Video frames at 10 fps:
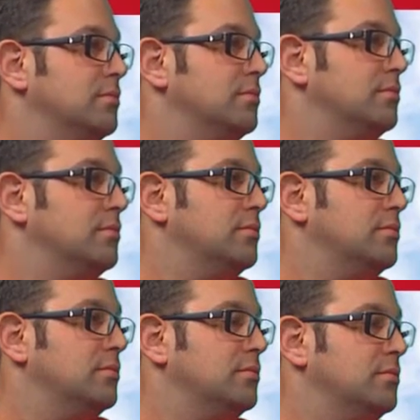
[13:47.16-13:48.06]

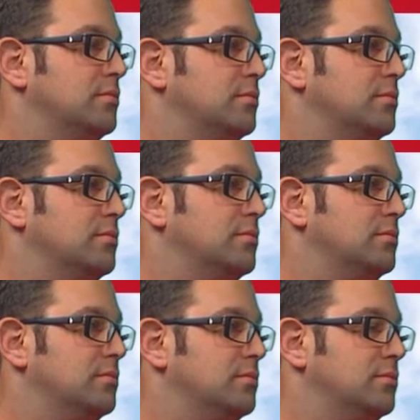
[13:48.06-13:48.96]

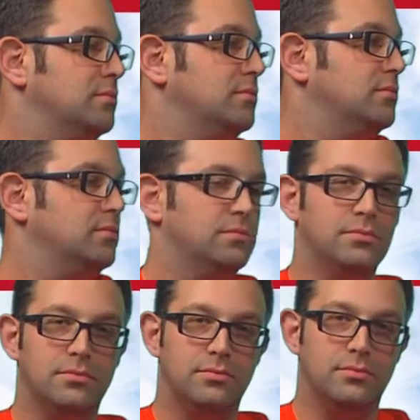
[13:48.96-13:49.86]

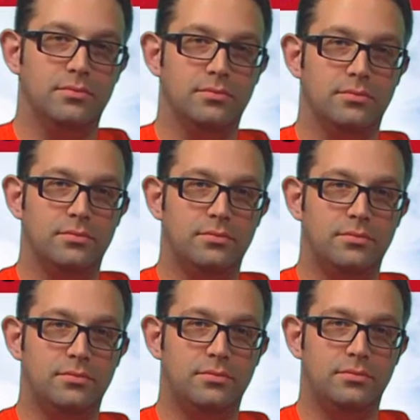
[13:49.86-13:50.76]

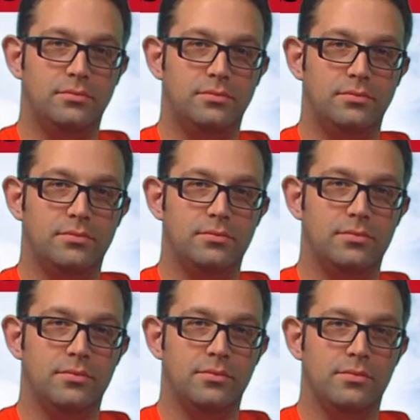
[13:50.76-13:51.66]

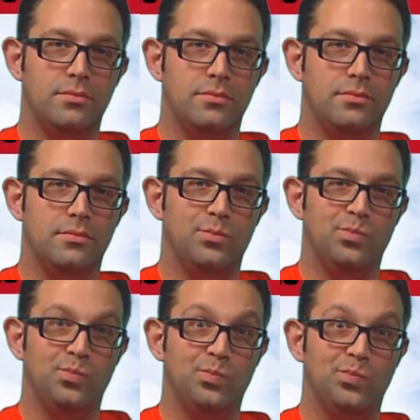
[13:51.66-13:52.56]

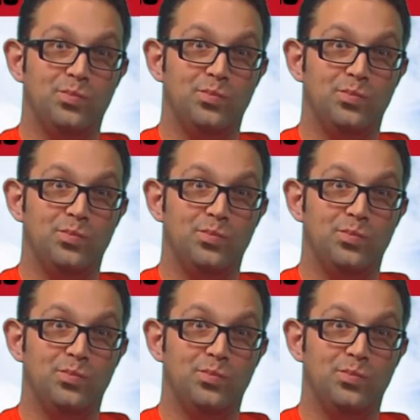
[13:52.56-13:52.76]
(not speaking)